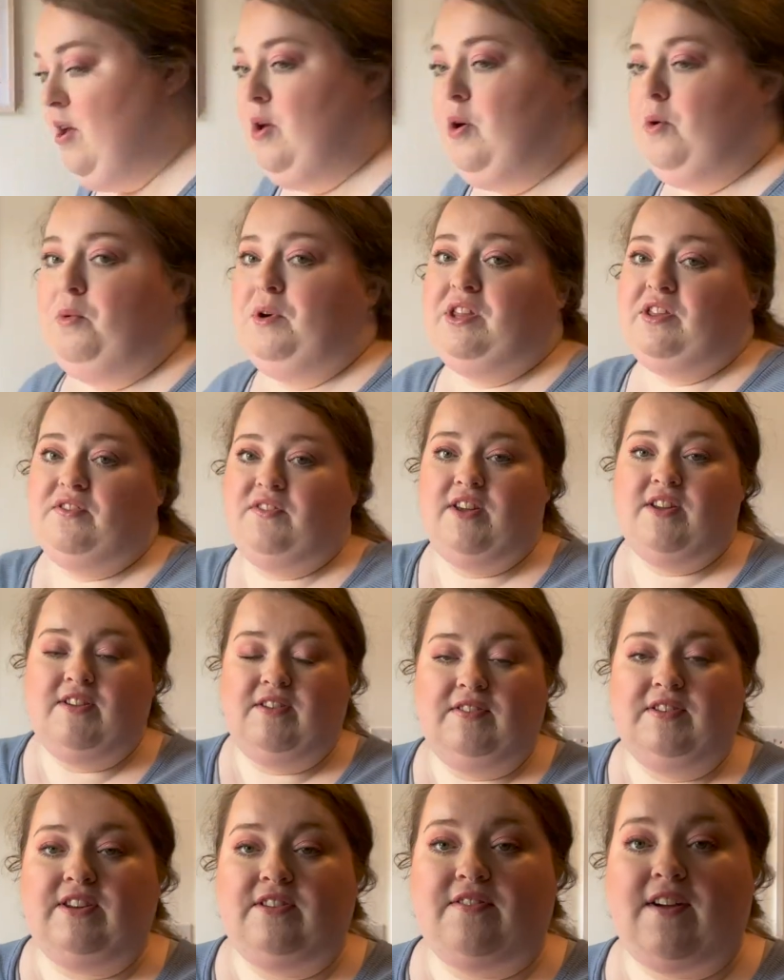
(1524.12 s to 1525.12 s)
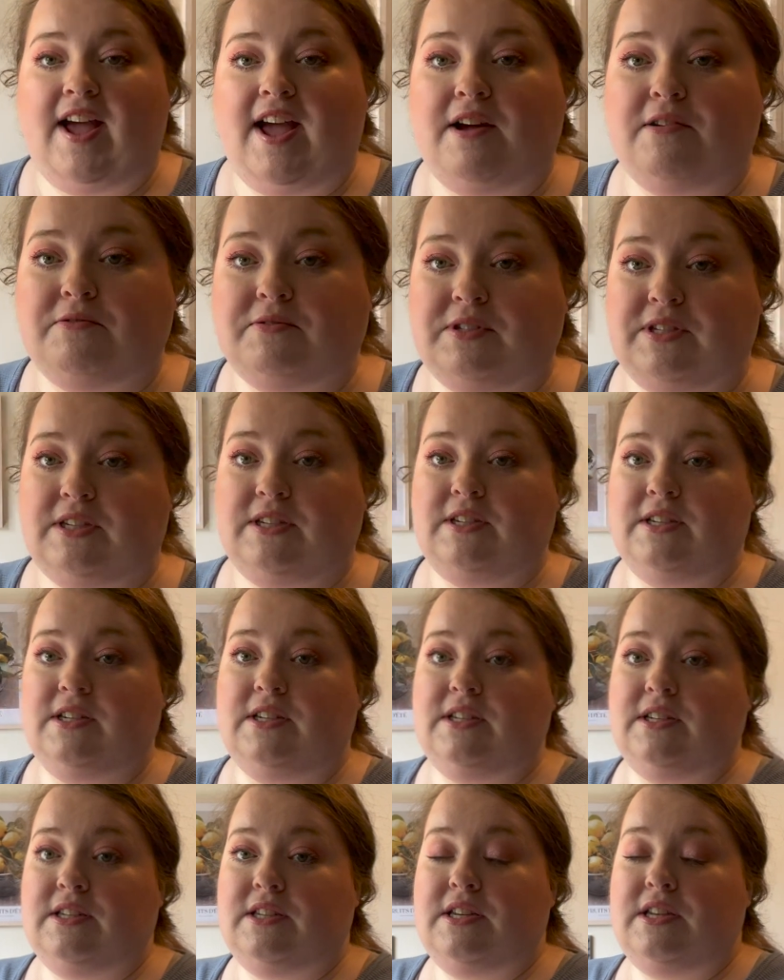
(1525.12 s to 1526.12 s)
with
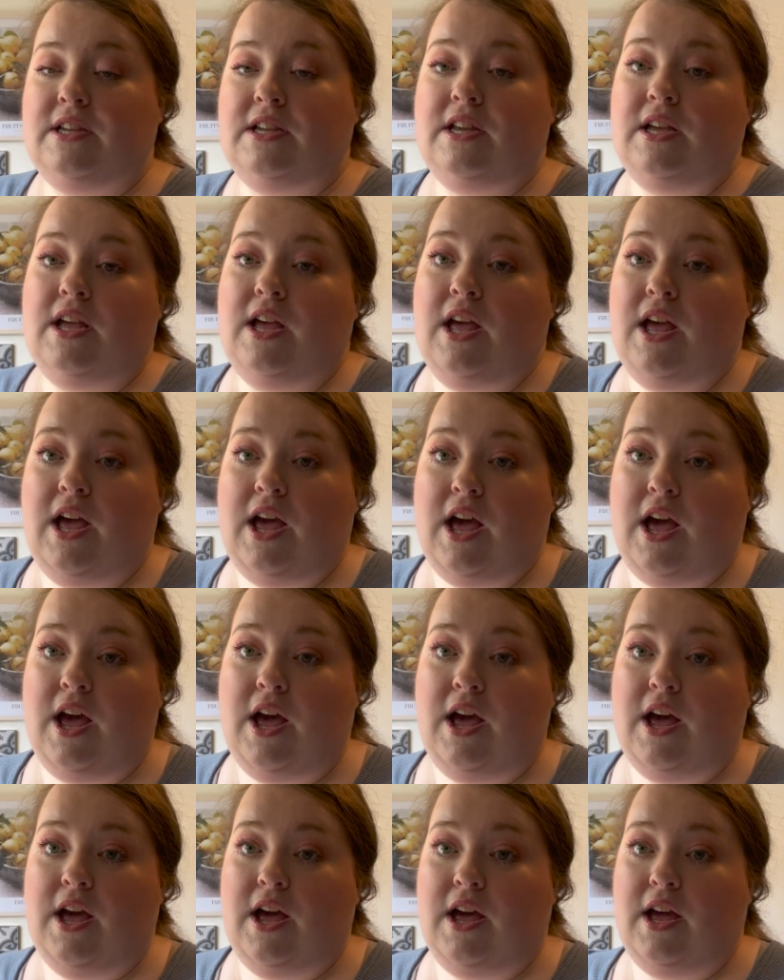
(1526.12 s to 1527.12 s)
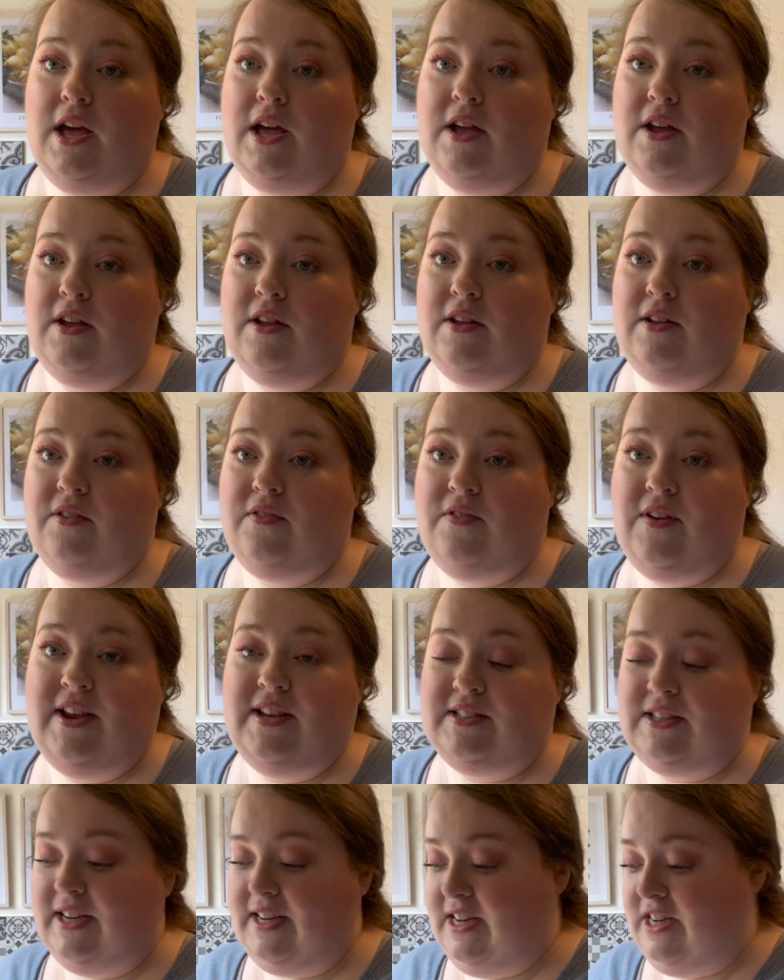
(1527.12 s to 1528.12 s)
50,000 uh, things
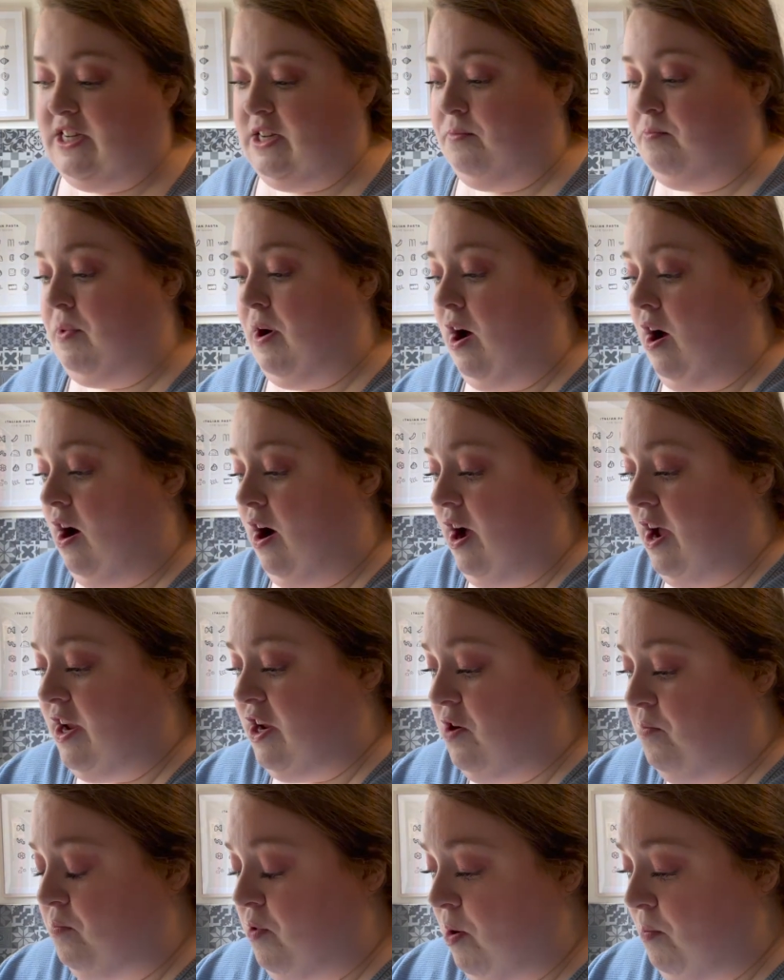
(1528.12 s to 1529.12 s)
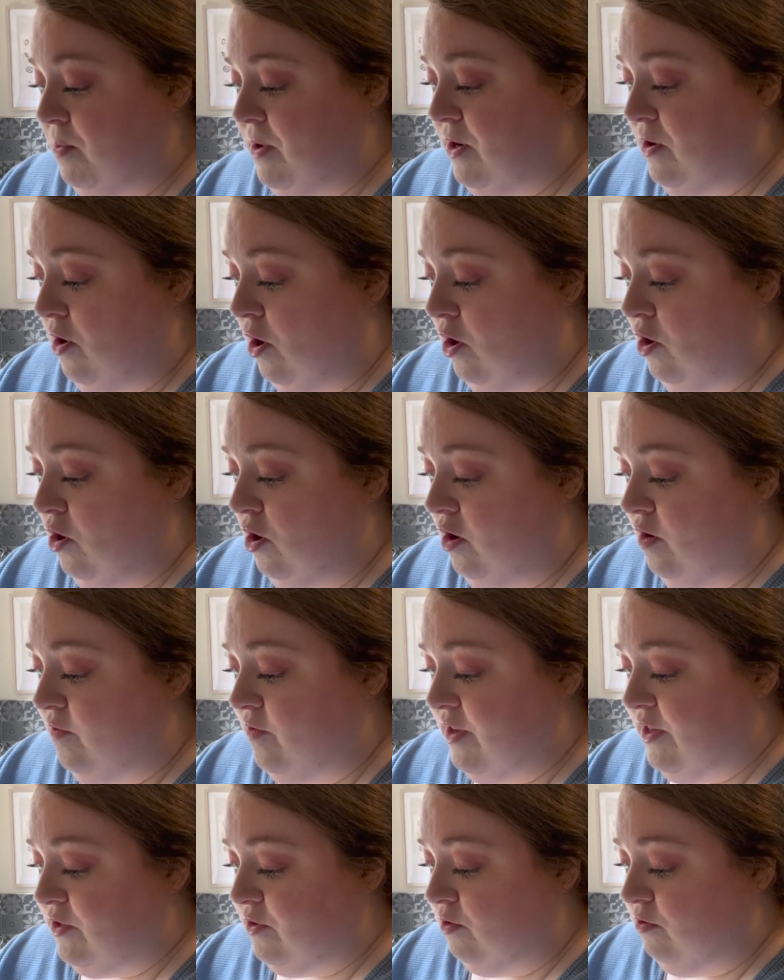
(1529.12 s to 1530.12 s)
that I needed to buy, you probably got a lot of
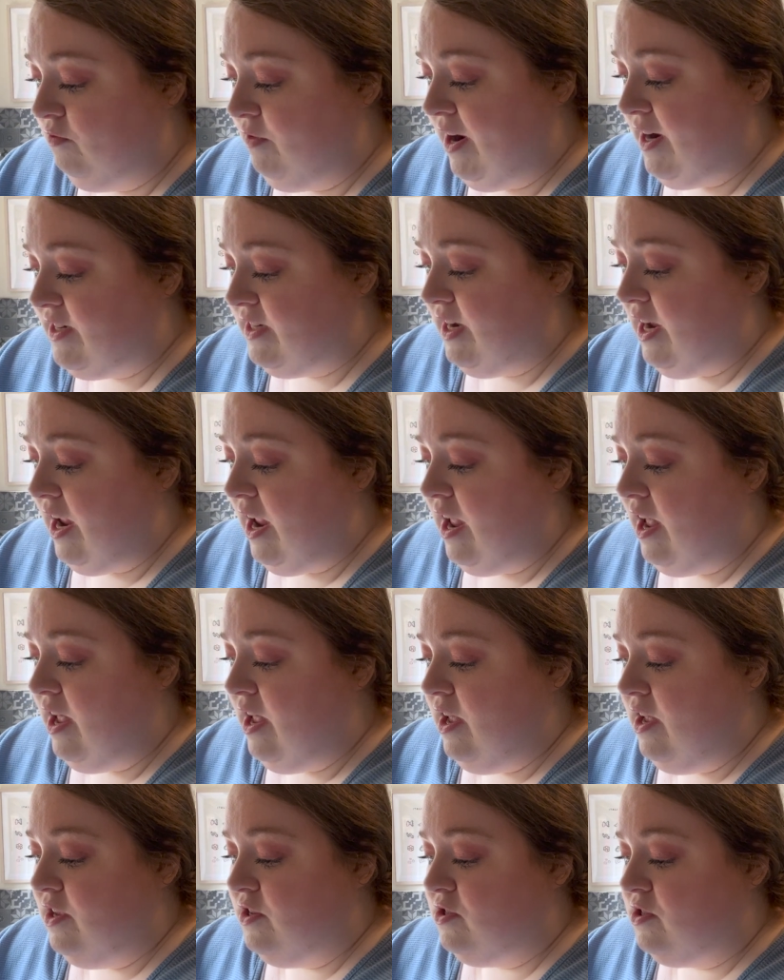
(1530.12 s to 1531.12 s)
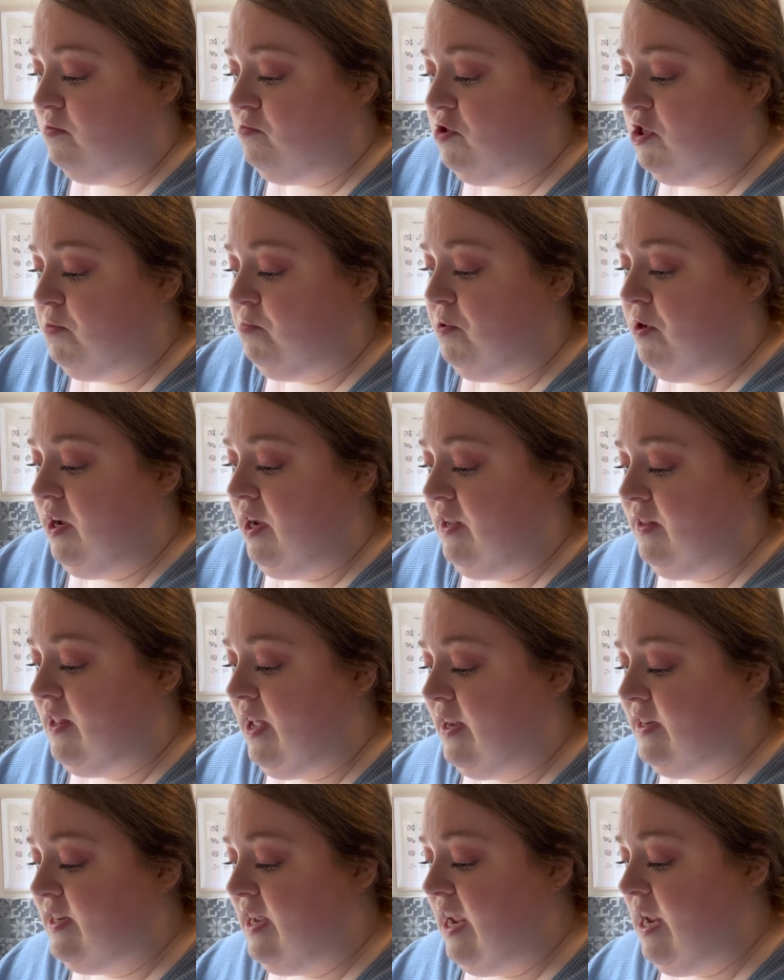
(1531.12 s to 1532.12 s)
this already. So I'm just putting
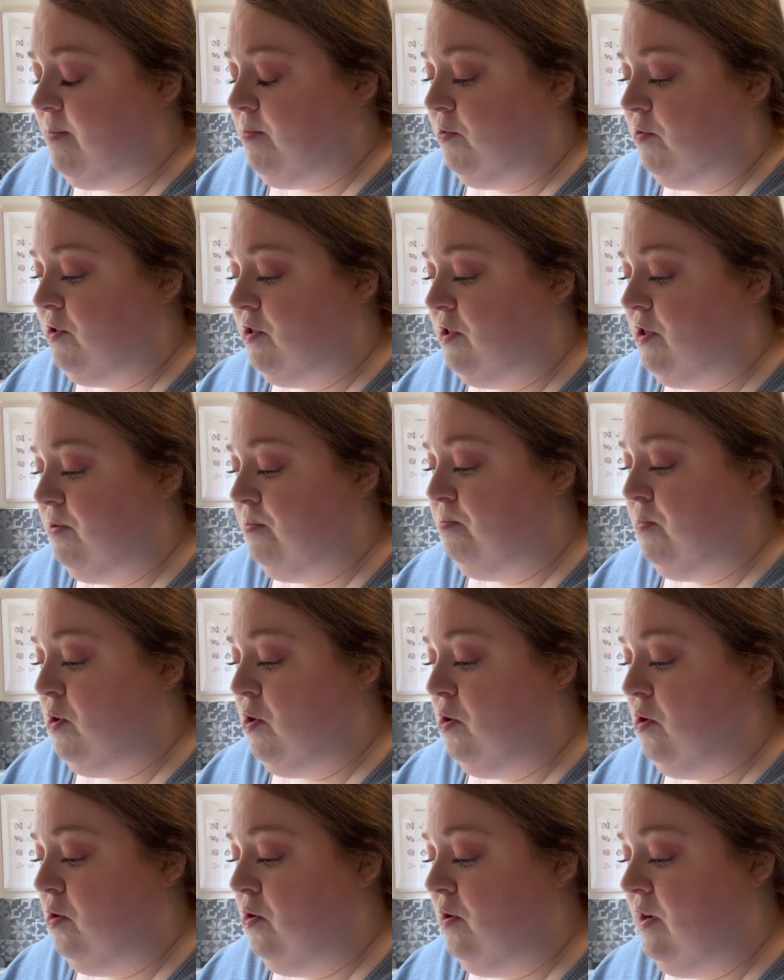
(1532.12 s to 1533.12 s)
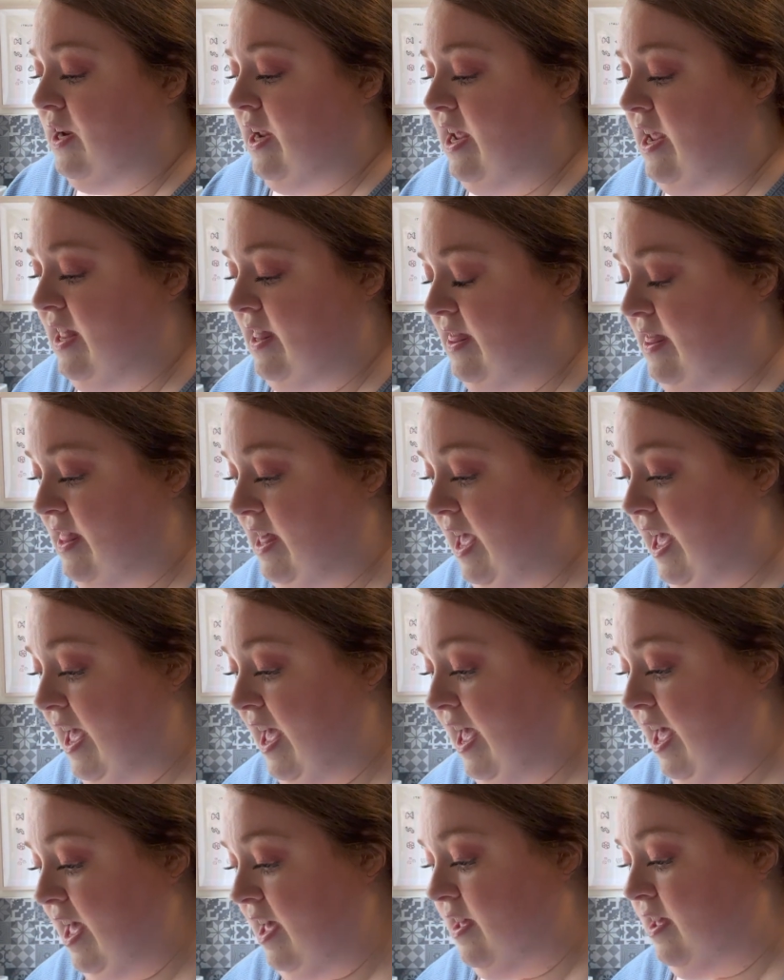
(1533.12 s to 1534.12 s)
that table spoon in there.